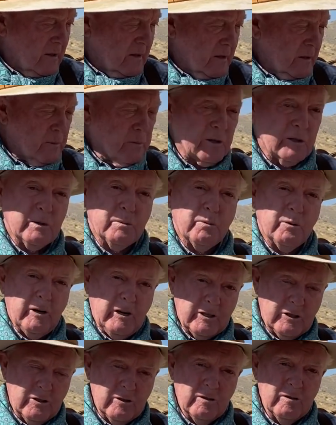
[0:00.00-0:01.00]
that puts
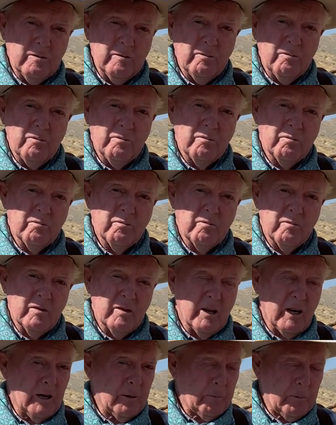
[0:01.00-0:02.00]
pressure,
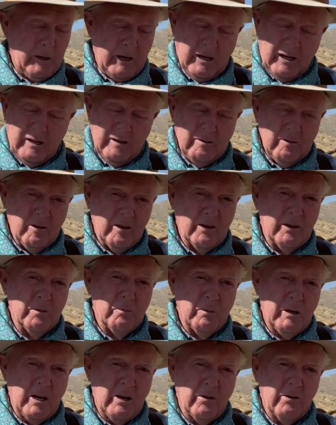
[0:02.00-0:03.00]
not pain, on the
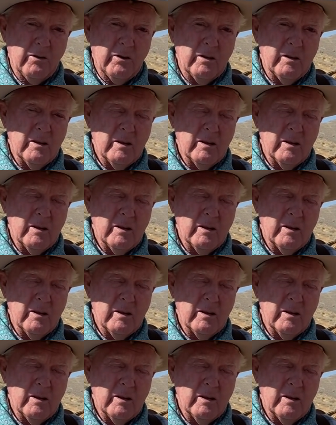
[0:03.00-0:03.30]
mouth,